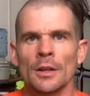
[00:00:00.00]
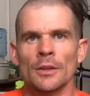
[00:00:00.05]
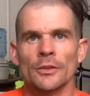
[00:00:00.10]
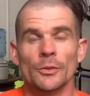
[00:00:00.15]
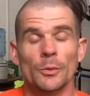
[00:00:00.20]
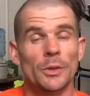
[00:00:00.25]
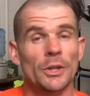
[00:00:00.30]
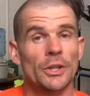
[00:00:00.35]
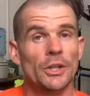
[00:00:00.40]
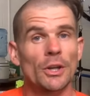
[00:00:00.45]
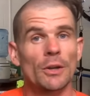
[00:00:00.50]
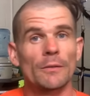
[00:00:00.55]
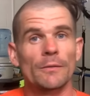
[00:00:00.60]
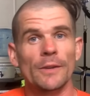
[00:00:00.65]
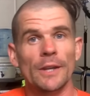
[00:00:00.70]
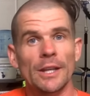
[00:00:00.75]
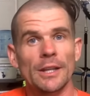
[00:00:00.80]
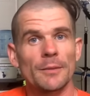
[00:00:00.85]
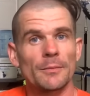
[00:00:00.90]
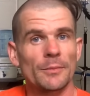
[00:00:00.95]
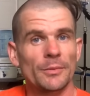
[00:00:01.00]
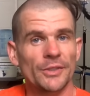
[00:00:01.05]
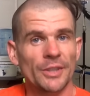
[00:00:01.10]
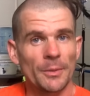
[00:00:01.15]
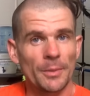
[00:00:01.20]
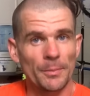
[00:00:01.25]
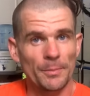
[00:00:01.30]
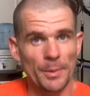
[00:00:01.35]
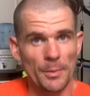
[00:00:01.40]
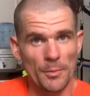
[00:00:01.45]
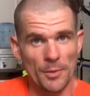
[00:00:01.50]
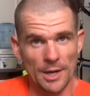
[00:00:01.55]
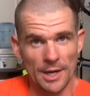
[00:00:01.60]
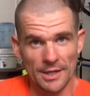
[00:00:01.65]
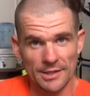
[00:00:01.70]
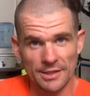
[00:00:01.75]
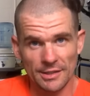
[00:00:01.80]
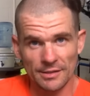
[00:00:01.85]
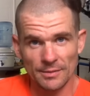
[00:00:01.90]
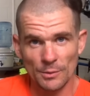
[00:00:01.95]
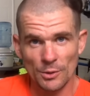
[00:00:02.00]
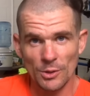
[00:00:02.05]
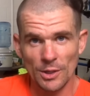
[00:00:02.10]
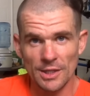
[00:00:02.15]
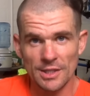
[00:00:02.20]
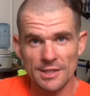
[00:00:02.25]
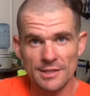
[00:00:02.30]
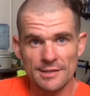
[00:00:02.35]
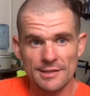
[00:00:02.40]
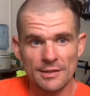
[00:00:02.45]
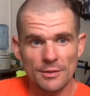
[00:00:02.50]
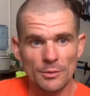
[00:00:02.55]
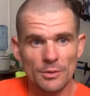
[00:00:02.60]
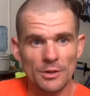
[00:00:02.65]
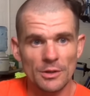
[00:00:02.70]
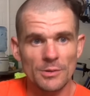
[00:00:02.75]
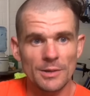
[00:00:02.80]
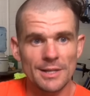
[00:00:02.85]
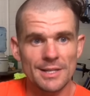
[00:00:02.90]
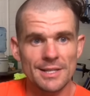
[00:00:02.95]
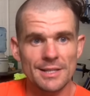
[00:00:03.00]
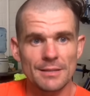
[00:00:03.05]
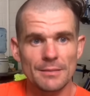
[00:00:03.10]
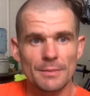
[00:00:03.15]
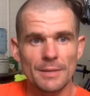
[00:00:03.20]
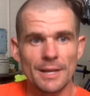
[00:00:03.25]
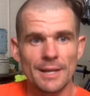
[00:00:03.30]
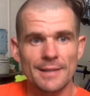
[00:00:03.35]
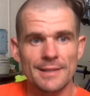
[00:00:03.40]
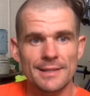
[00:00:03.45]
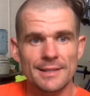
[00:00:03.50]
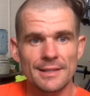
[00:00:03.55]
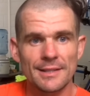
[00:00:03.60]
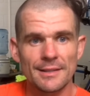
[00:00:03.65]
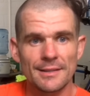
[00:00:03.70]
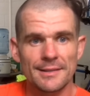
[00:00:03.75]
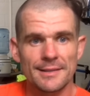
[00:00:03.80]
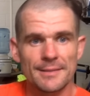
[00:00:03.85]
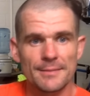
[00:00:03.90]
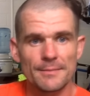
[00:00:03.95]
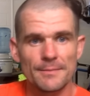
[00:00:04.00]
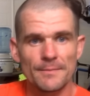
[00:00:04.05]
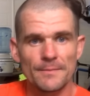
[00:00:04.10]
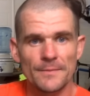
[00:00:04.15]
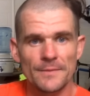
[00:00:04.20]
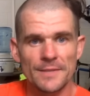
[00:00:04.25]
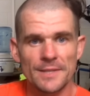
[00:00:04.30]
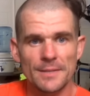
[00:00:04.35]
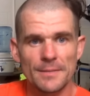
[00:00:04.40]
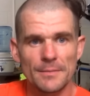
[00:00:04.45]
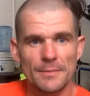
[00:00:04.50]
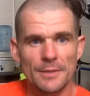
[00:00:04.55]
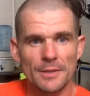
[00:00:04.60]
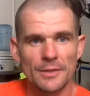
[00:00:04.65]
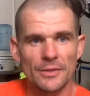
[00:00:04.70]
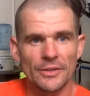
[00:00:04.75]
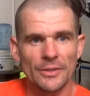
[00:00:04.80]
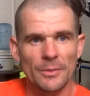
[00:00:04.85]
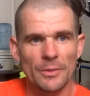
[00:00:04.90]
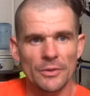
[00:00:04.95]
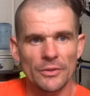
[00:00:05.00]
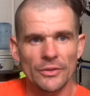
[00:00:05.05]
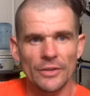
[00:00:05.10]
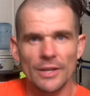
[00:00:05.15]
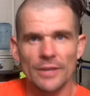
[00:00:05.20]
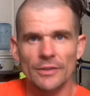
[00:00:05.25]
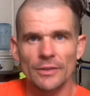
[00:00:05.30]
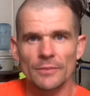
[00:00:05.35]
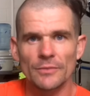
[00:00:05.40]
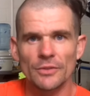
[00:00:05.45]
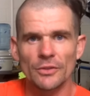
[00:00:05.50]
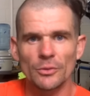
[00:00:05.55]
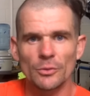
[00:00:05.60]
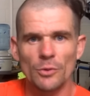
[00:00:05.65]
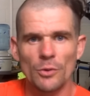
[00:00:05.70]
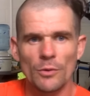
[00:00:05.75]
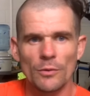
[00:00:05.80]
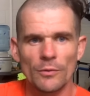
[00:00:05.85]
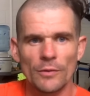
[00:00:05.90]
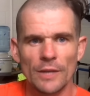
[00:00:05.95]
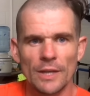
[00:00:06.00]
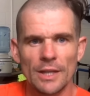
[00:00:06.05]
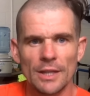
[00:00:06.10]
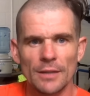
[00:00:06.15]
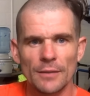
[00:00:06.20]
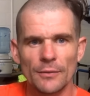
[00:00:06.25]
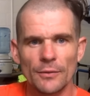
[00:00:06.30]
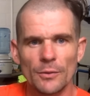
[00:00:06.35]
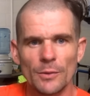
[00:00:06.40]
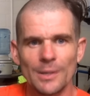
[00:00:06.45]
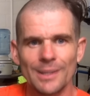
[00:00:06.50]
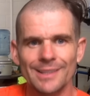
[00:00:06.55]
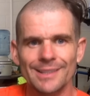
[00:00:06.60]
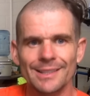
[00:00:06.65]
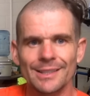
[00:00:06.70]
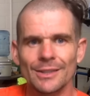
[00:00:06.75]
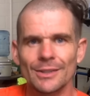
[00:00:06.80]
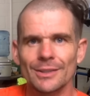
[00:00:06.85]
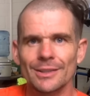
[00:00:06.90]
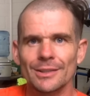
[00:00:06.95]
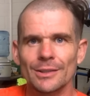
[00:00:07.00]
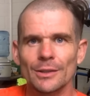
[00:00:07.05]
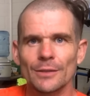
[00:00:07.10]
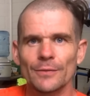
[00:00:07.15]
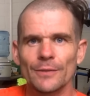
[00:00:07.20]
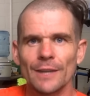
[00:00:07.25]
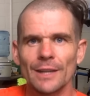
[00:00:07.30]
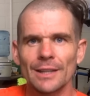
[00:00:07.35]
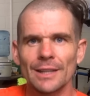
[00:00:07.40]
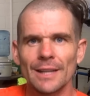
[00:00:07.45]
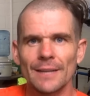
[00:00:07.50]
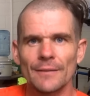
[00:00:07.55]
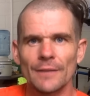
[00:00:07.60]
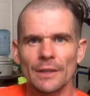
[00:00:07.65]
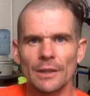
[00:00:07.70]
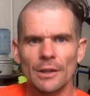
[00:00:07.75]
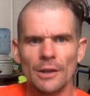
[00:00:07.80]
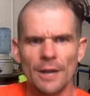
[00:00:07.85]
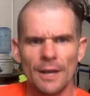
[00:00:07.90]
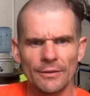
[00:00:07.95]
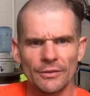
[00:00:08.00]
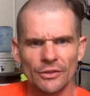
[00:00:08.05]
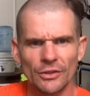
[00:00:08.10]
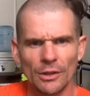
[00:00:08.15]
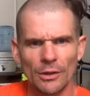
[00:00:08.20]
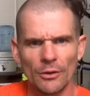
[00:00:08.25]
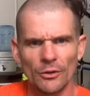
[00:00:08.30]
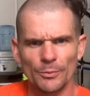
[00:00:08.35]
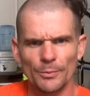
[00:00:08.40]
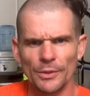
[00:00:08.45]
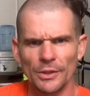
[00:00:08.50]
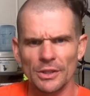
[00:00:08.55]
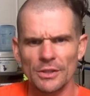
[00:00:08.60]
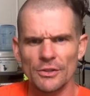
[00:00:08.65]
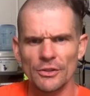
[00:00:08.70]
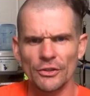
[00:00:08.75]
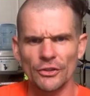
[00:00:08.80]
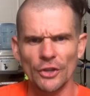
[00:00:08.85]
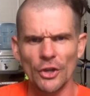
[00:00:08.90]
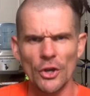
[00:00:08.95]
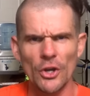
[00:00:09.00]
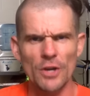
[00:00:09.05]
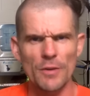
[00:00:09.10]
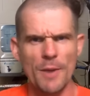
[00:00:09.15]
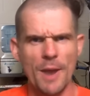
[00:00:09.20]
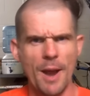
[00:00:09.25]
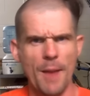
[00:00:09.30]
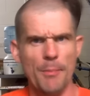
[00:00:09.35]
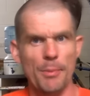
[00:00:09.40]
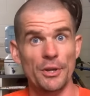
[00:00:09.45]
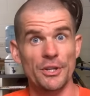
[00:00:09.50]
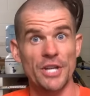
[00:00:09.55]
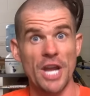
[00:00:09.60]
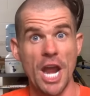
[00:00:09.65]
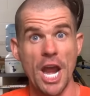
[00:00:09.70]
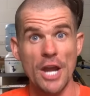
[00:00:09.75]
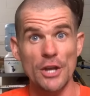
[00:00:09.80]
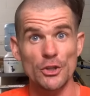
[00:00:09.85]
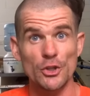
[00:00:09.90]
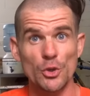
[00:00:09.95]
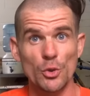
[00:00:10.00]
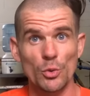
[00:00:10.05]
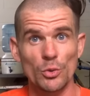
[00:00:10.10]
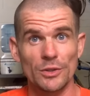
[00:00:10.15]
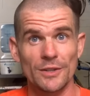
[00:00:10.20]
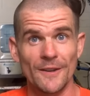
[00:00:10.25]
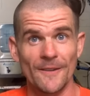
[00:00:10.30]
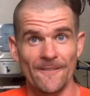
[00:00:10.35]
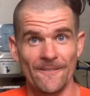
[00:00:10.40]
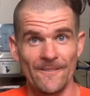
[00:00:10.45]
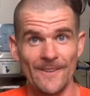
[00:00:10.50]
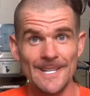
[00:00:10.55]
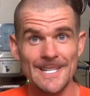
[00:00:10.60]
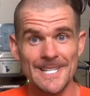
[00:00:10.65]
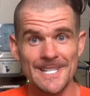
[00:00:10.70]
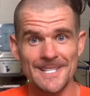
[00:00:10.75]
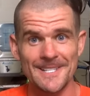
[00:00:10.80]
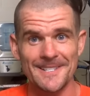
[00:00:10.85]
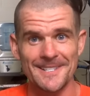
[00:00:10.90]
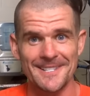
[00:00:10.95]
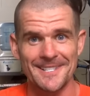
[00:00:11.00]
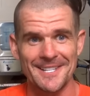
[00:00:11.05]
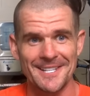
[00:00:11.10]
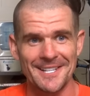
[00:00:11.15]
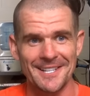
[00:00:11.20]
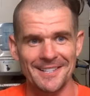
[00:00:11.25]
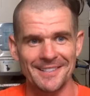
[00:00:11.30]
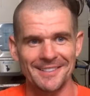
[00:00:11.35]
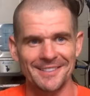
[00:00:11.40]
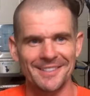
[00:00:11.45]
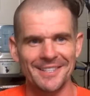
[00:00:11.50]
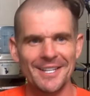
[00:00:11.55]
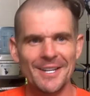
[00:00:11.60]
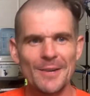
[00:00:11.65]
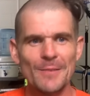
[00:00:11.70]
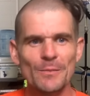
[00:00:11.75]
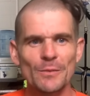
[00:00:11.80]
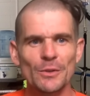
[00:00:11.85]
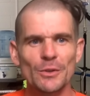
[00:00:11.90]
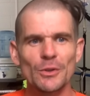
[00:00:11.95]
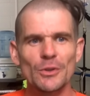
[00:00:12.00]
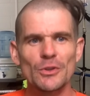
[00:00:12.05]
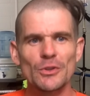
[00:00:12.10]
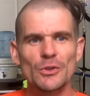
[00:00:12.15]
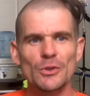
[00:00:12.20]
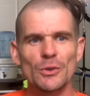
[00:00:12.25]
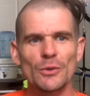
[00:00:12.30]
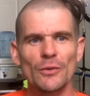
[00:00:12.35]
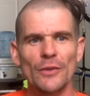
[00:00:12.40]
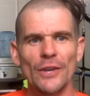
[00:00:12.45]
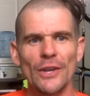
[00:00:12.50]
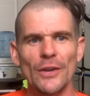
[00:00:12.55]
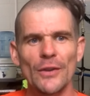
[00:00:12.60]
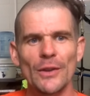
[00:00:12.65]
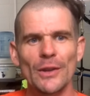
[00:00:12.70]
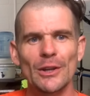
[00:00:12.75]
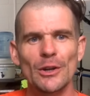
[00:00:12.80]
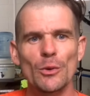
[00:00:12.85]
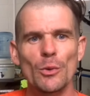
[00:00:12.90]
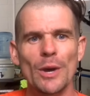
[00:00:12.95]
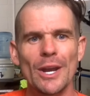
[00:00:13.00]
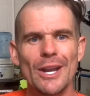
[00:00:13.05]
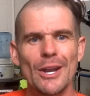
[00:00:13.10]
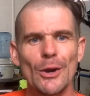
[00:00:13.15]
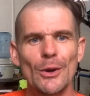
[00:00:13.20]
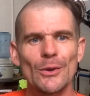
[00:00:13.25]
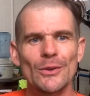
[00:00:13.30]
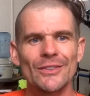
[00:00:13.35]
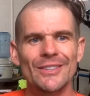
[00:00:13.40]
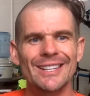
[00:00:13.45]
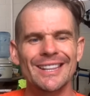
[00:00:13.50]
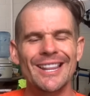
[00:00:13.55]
So when you go vegan, super people might ask you some questions. So I've got a question about someone says, I've just gone vegan a few weeks ago. So far, love the lifestyles, but concerned about potential deficiencies. Could you do a video on the little unknowns